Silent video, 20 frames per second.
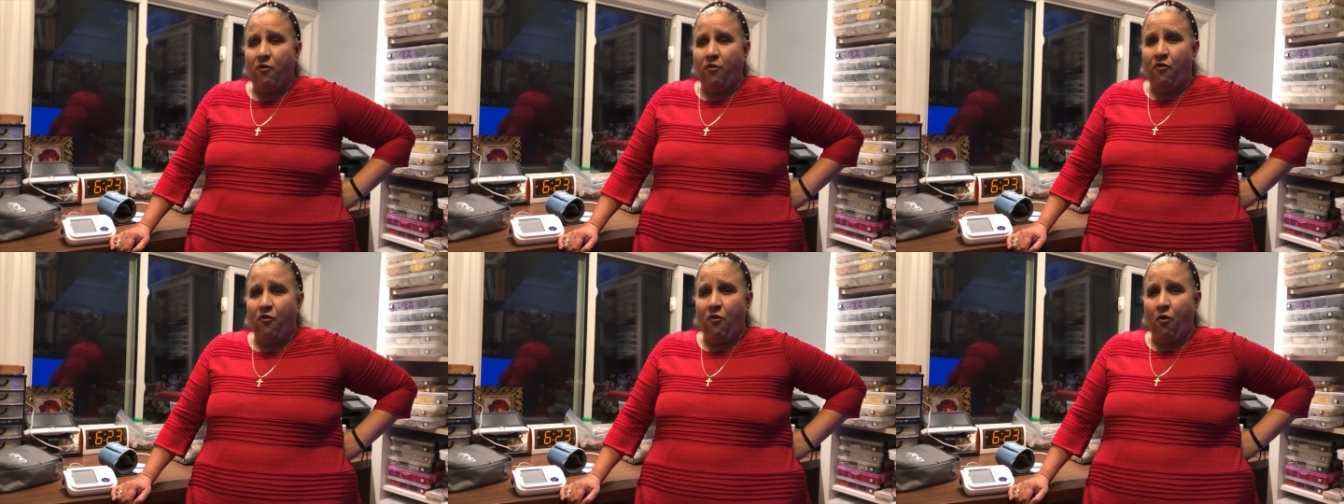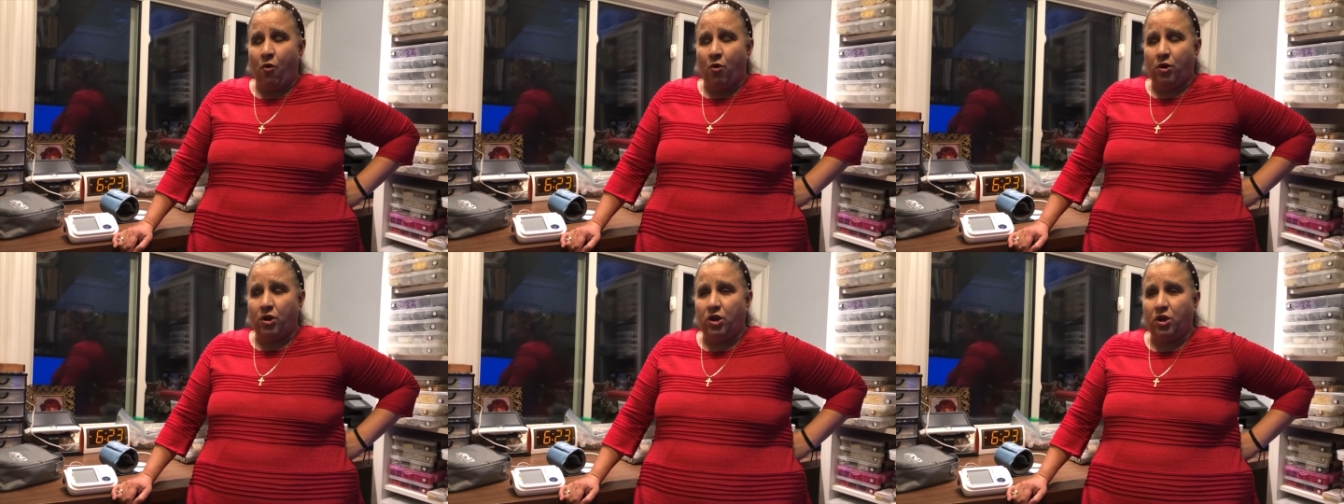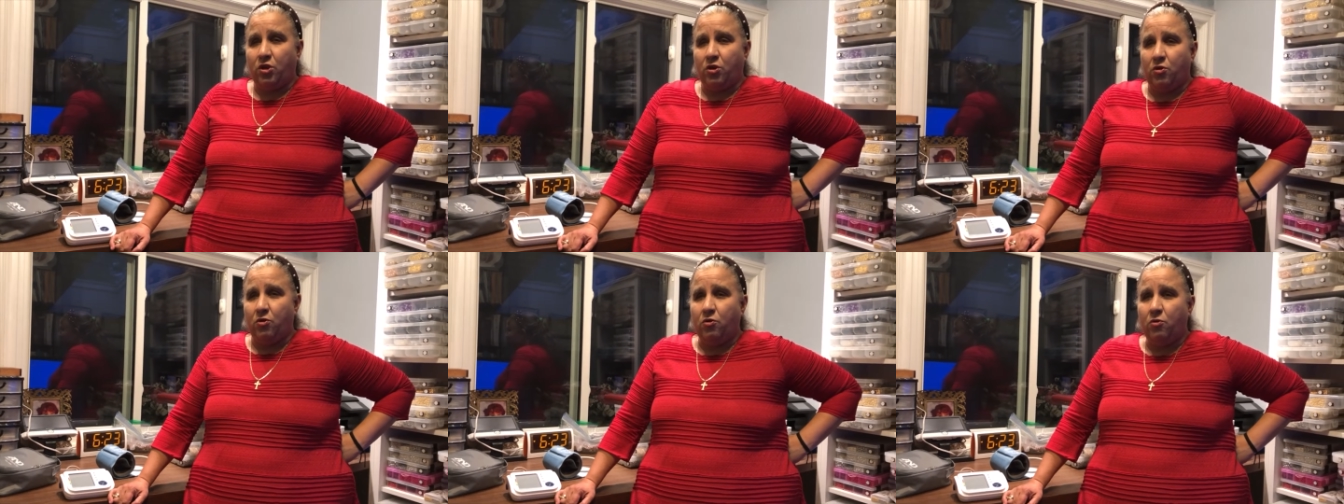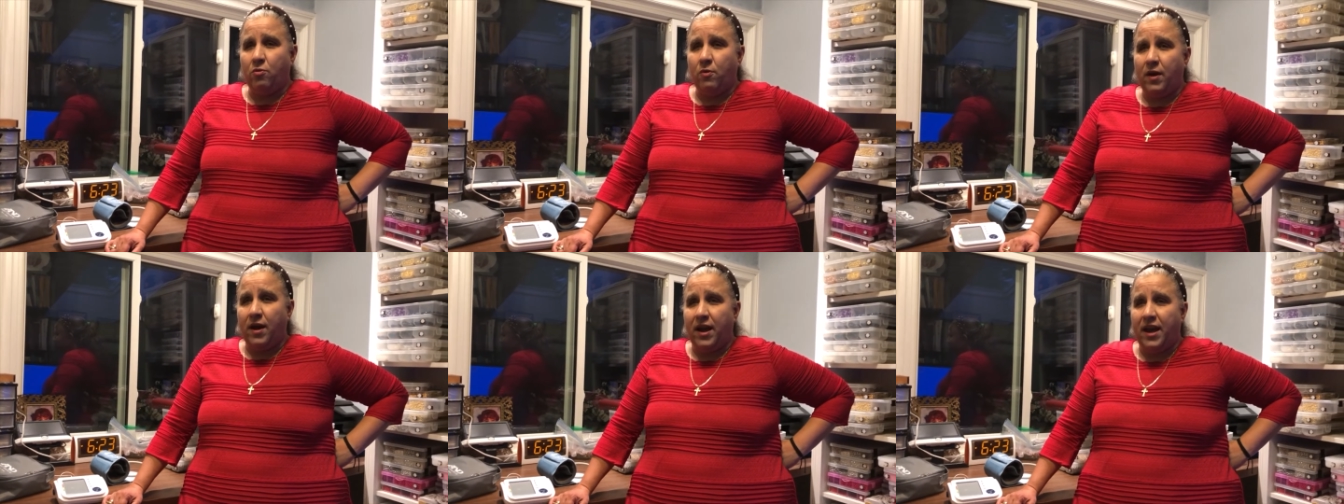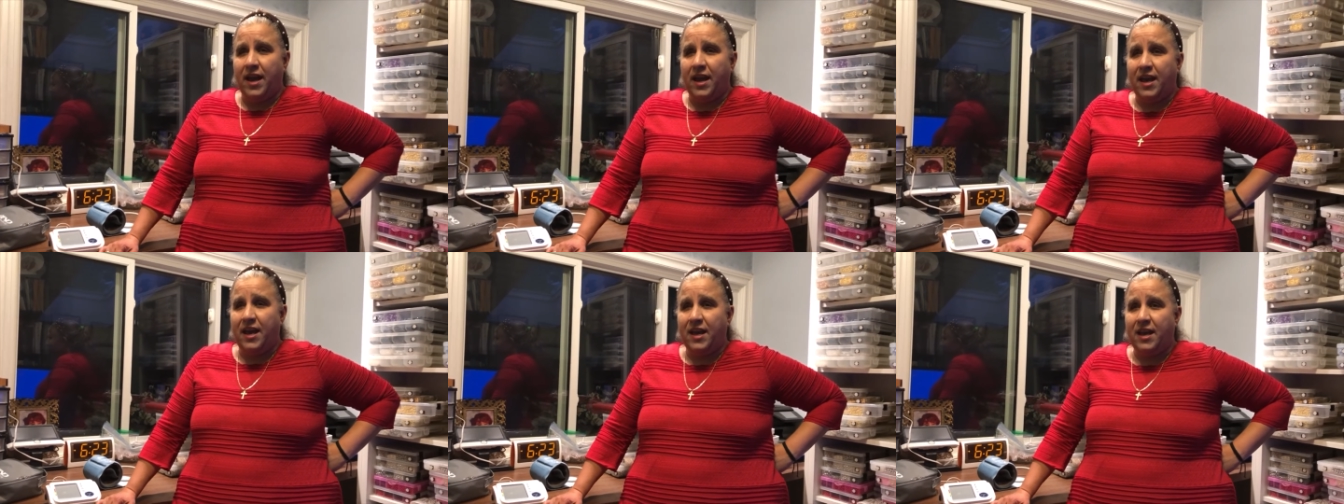for you
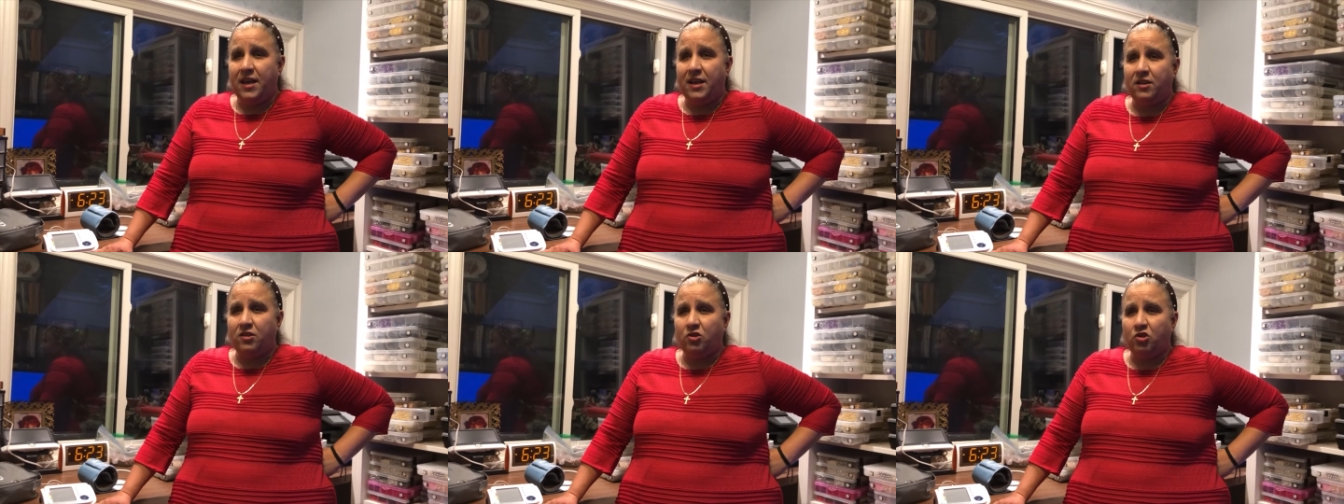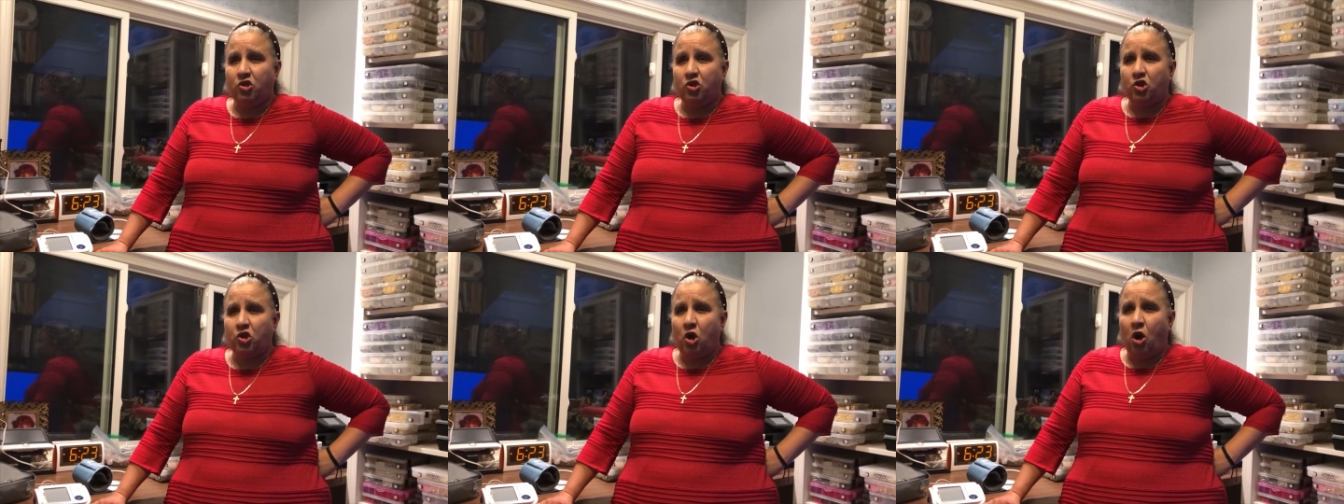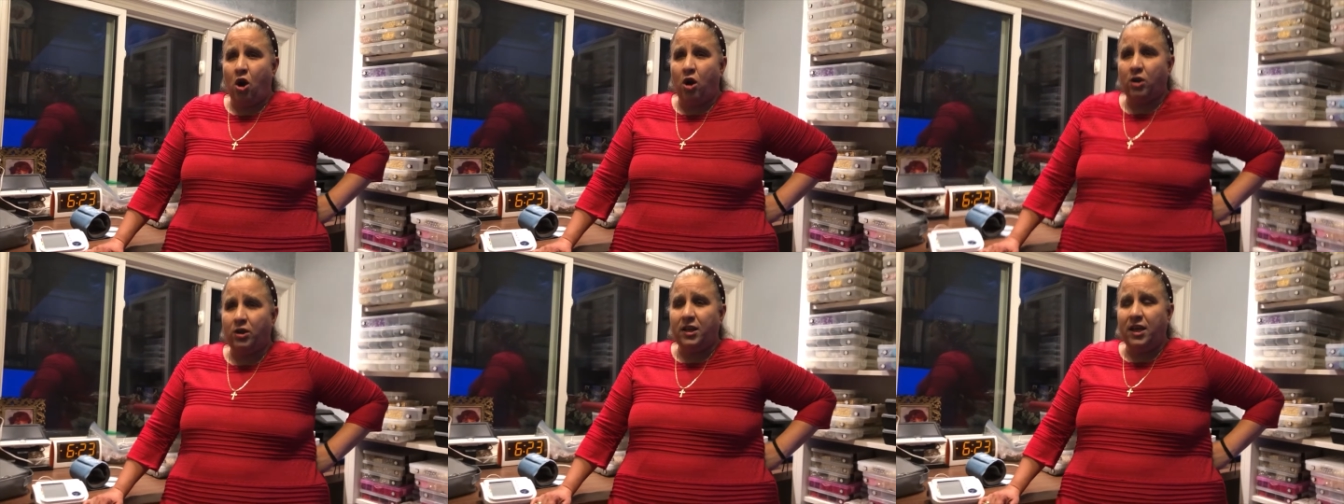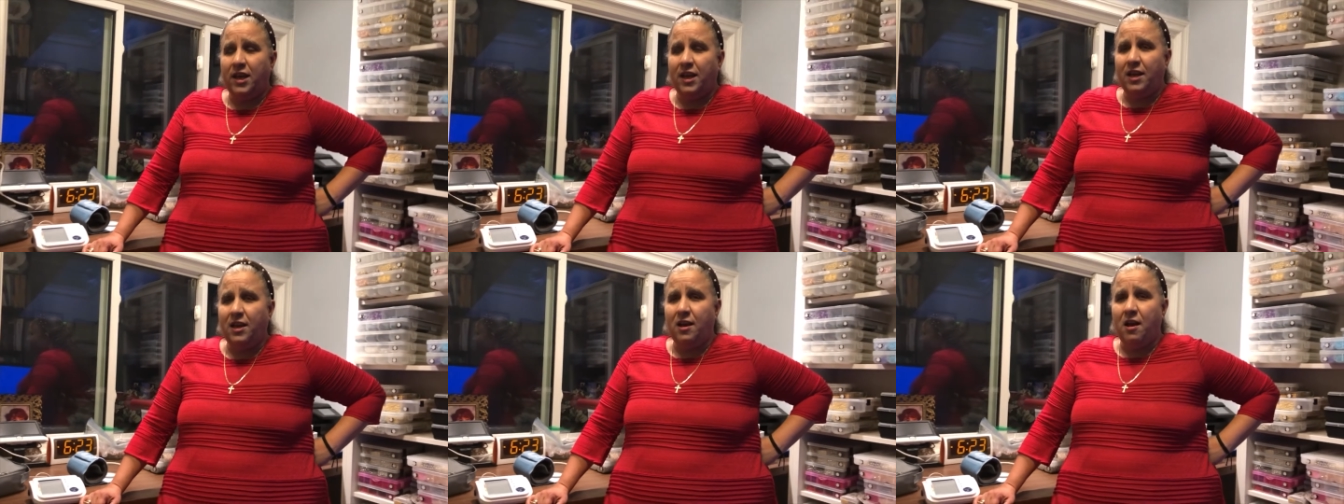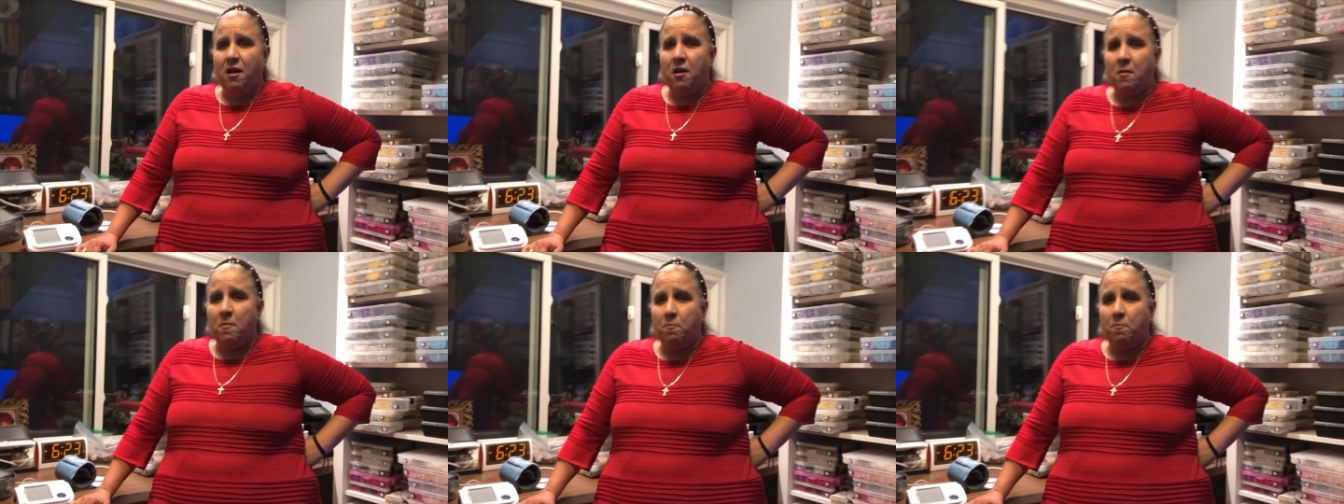a talking